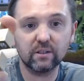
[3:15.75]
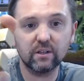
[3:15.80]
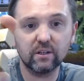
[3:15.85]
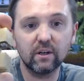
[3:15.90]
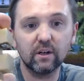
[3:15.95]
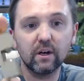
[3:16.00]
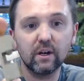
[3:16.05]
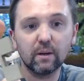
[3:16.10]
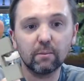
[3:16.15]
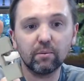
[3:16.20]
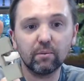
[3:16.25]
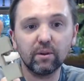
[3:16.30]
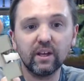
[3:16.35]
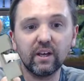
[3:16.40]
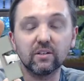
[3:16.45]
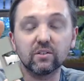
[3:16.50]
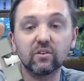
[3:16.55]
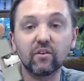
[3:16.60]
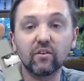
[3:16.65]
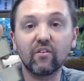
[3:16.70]
please
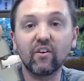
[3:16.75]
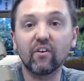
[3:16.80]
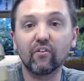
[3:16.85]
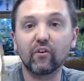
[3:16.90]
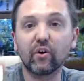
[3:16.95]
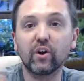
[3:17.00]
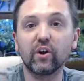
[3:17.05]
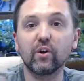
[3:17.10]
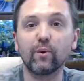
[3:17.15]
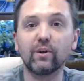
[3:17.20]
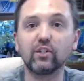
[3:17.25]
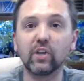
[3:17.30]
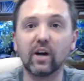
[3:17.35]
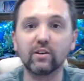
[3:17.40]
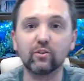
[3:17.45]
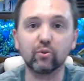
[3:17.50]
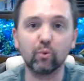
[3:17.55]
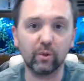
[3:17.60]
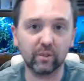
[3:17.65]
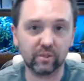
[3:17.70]
feel free to reach out to us.
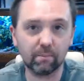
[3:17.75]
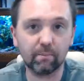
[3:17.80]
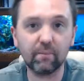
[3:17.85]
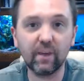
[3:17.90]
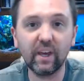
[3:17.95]
Thank you.